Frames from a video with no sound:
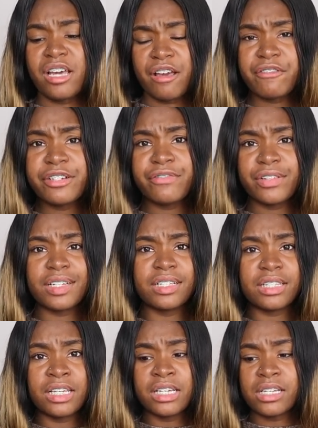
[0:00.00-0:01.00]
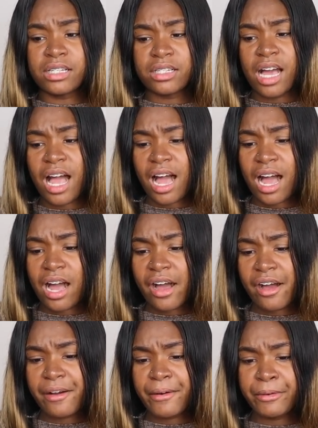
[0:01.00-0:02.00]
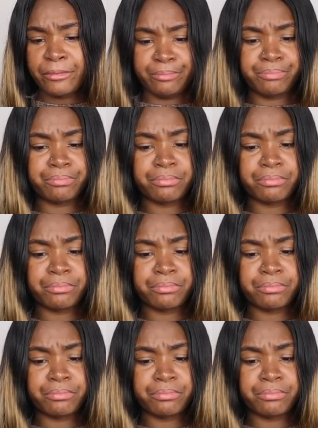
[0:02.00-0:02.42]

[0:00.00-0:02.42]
every freaking thing. How?